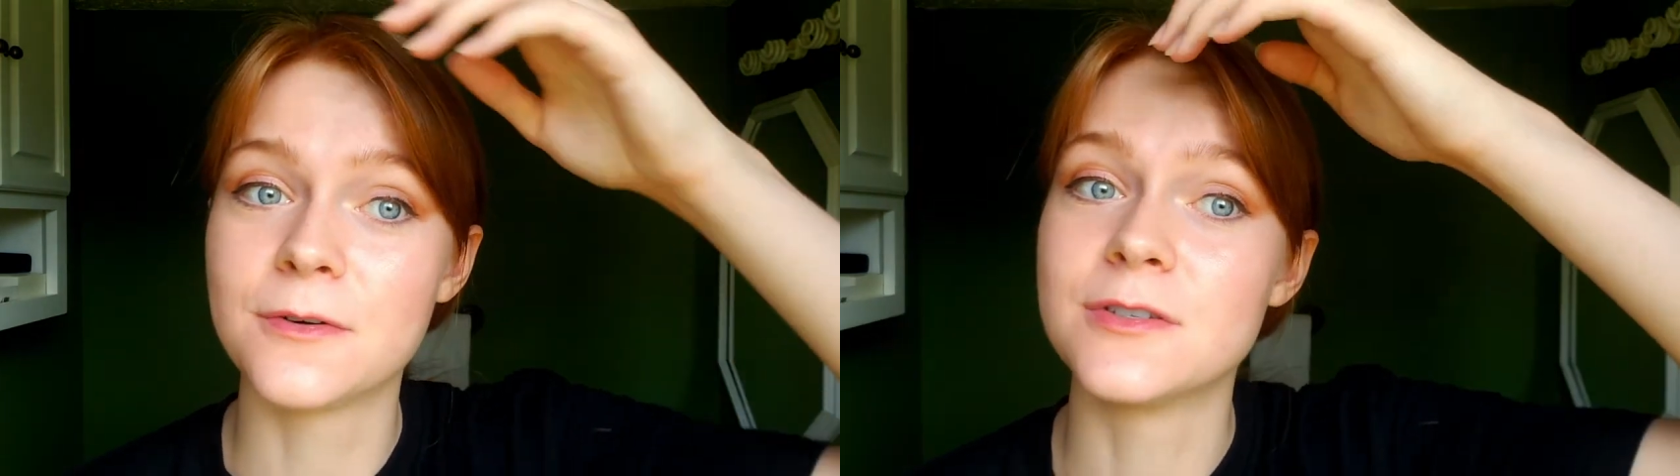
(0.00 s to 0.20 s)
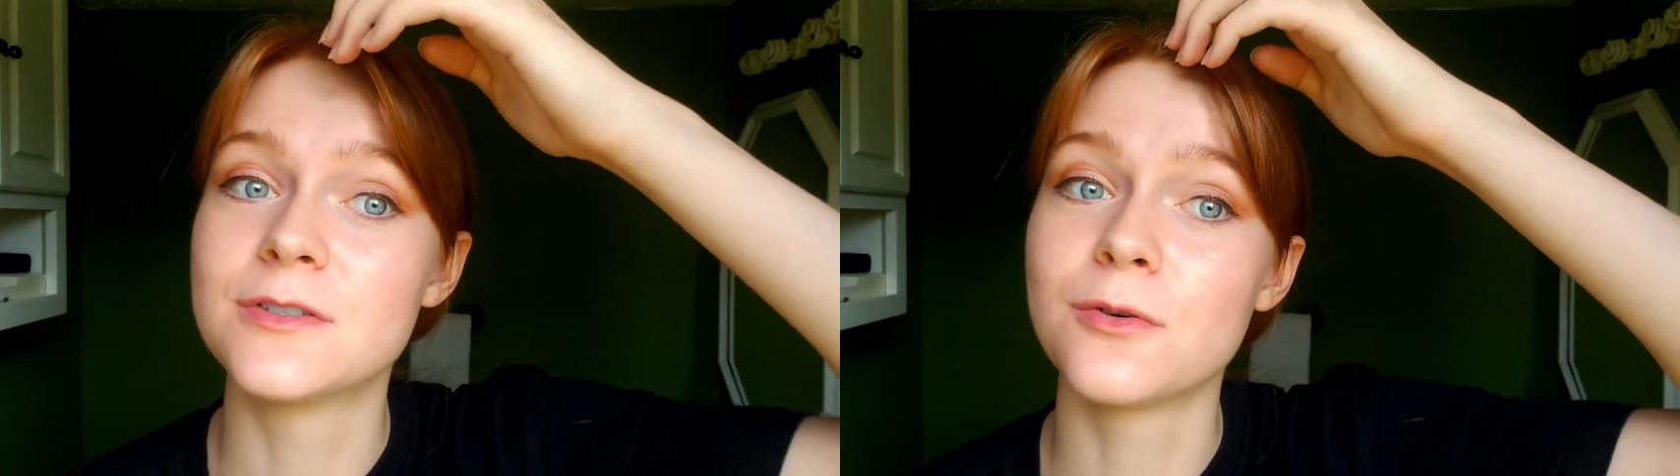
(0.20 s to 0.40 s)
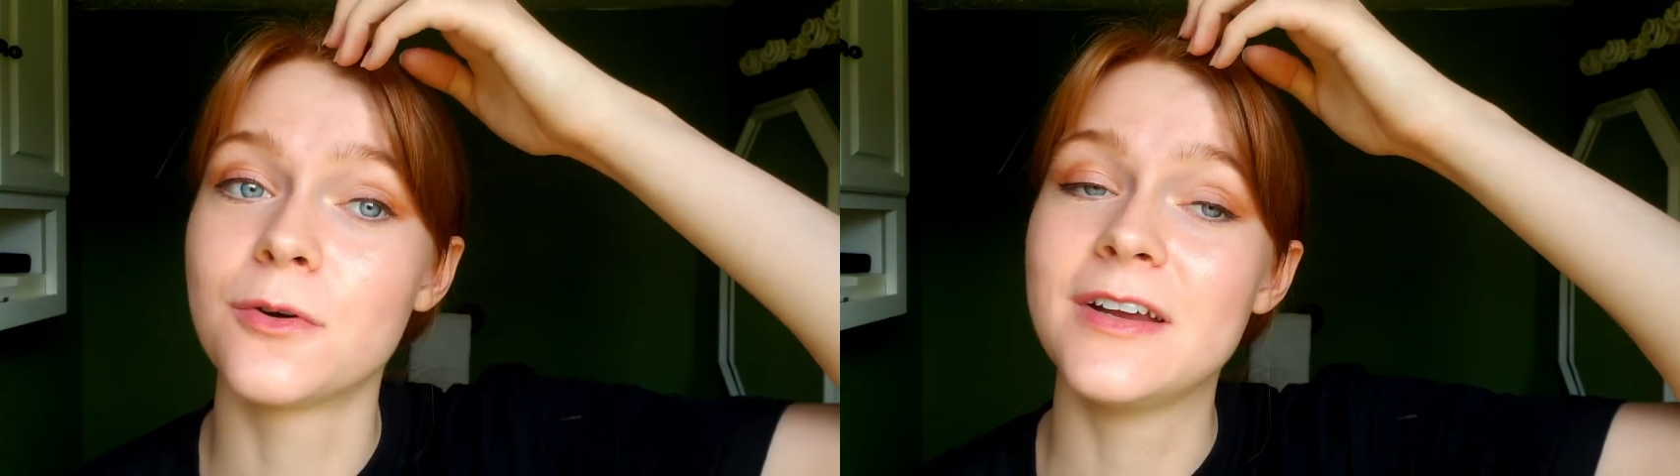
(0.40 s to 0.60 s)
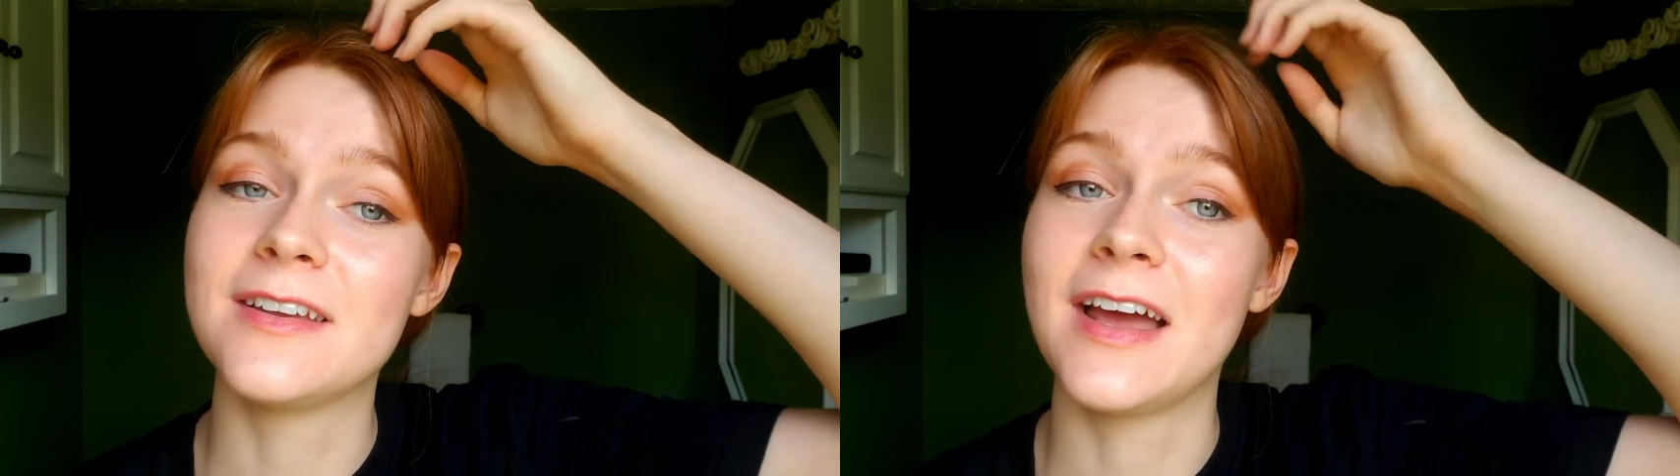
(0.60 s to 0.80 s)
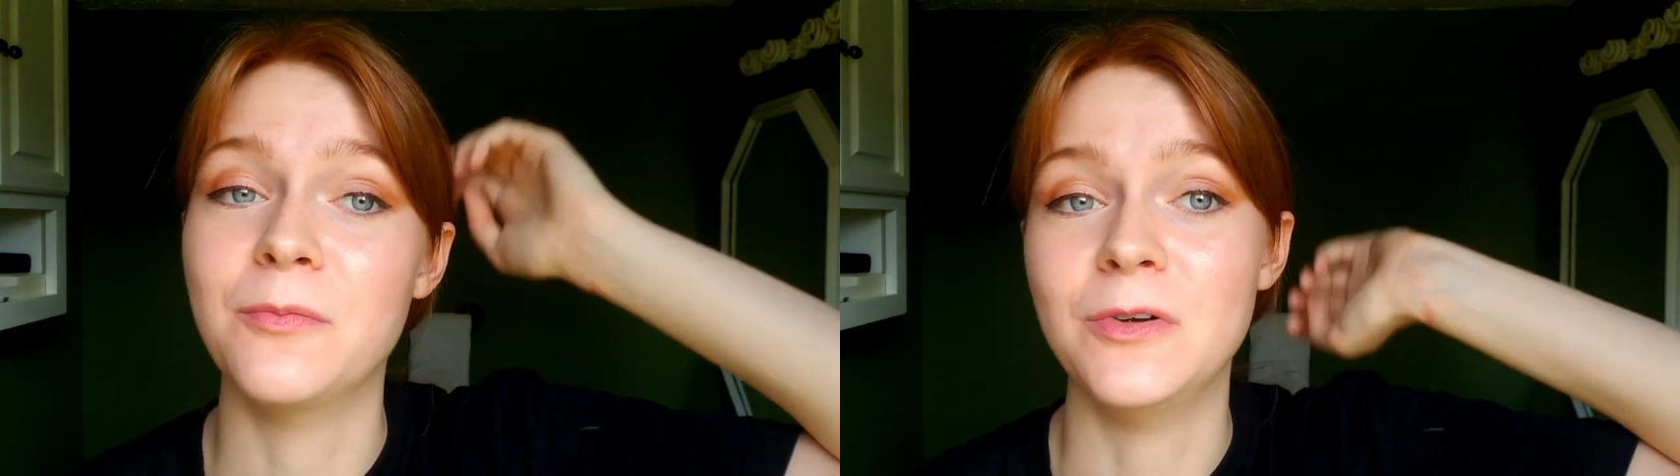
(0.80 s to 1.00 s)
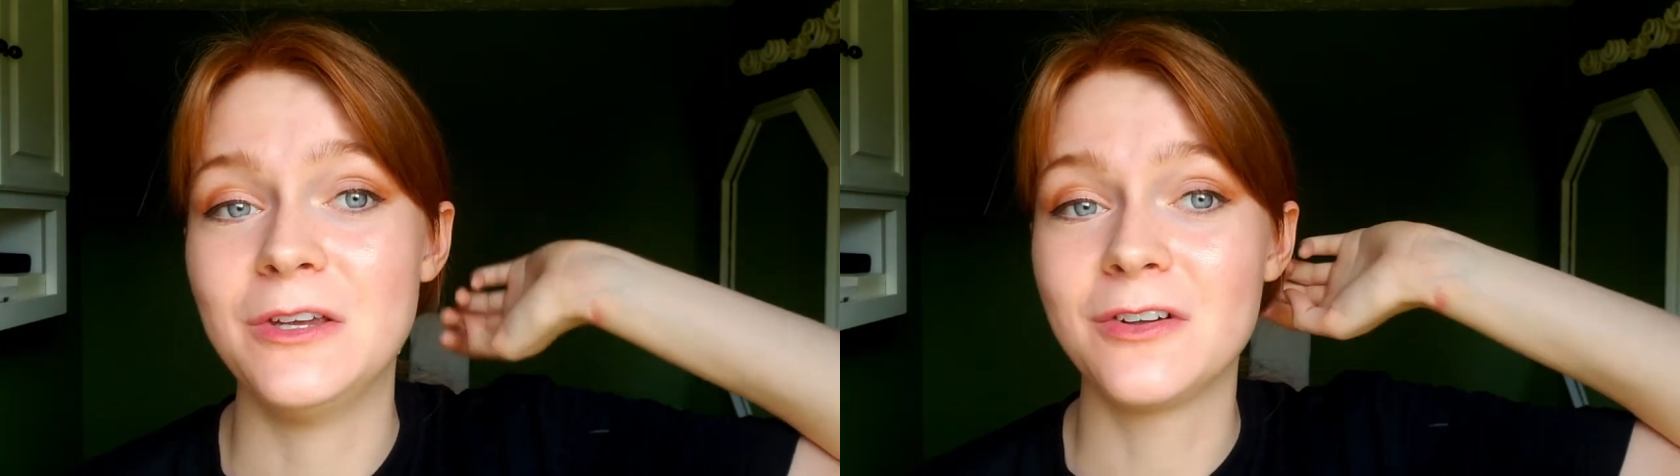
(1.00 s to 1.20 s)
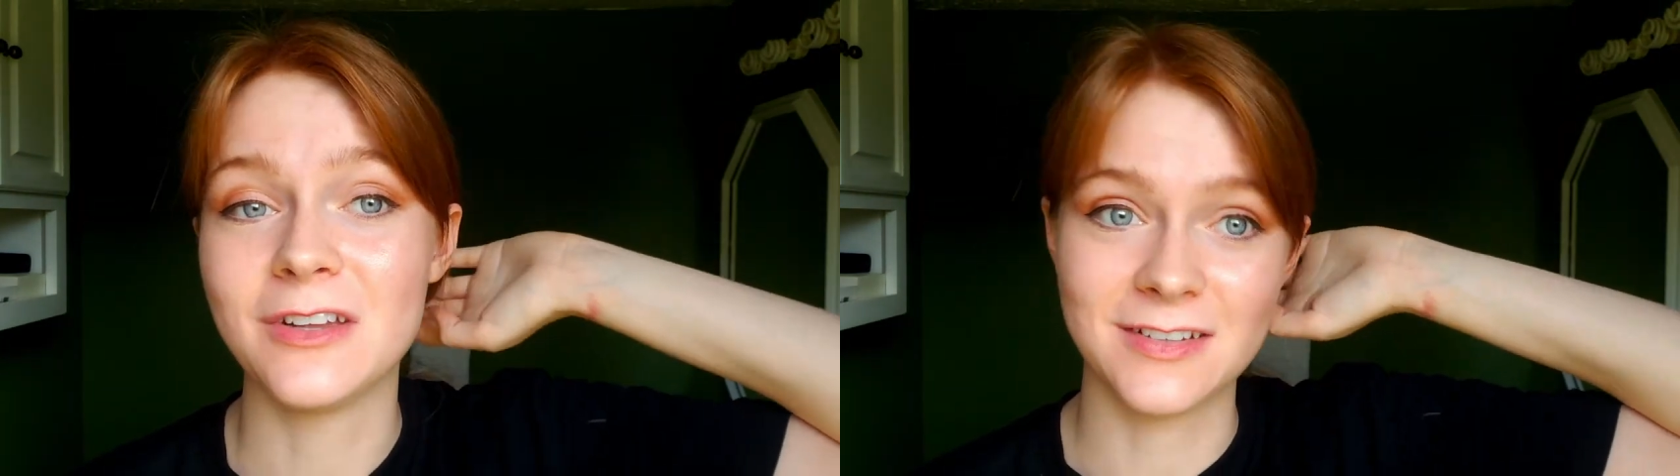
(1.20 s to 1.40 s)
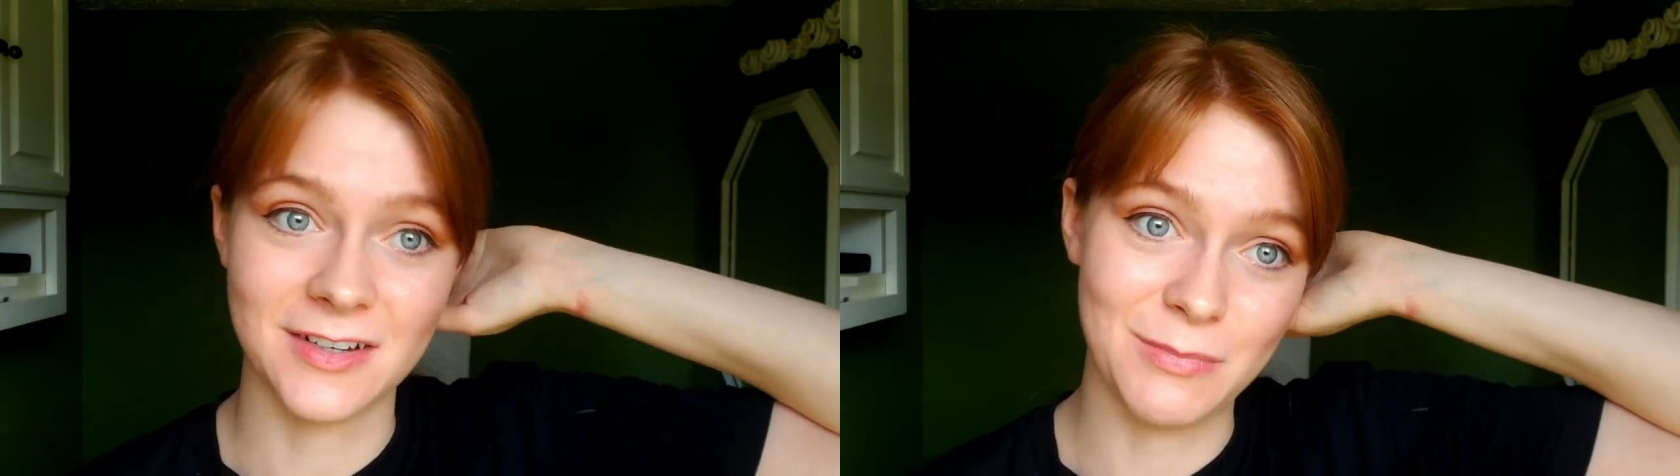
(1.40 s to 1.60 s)
a story time when you
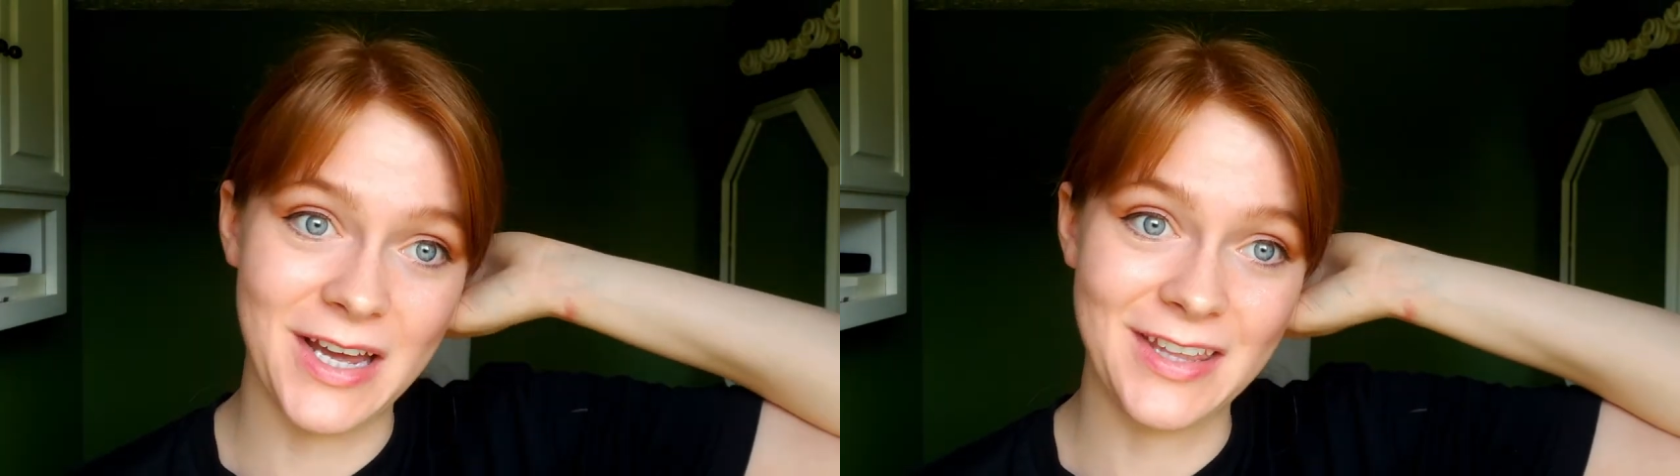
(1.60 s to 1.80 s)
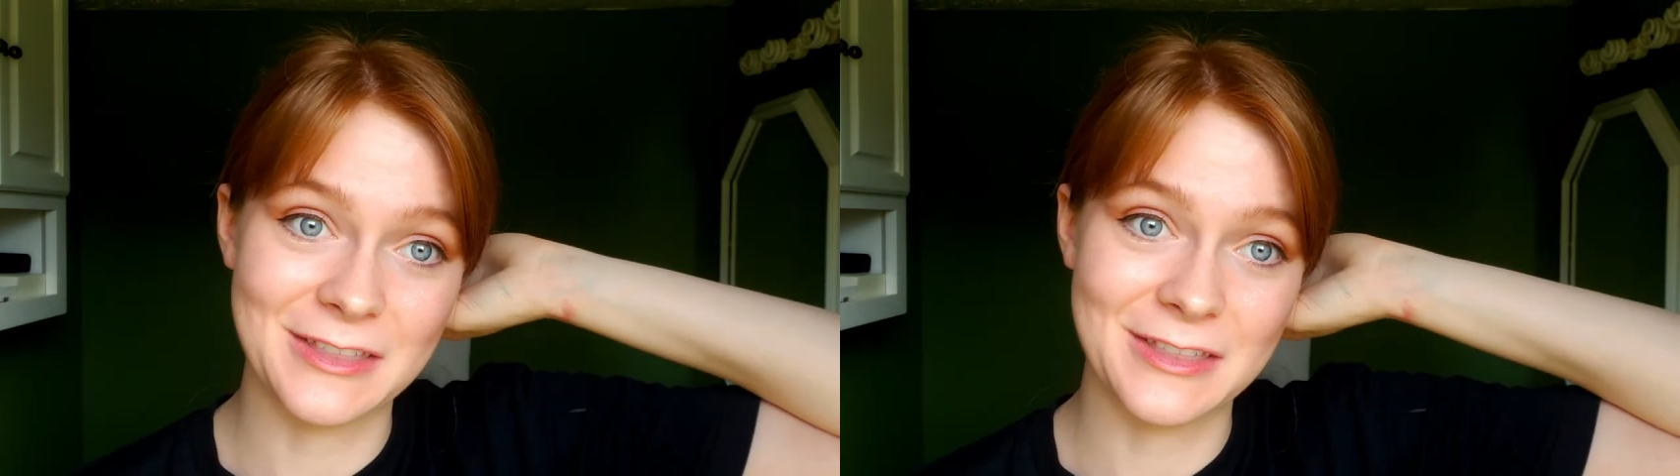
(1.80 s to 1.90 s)
clicked on my